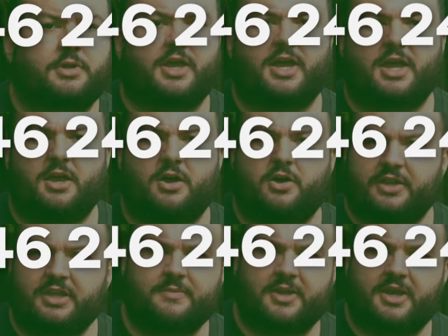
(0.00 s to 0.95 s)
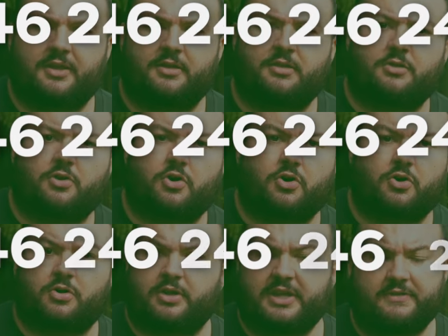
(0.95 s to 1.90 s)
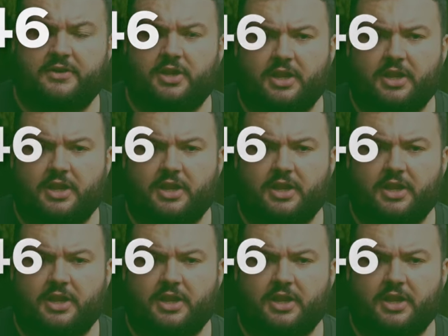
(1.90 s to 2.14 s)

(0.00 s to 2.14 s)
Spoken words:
on email, or even on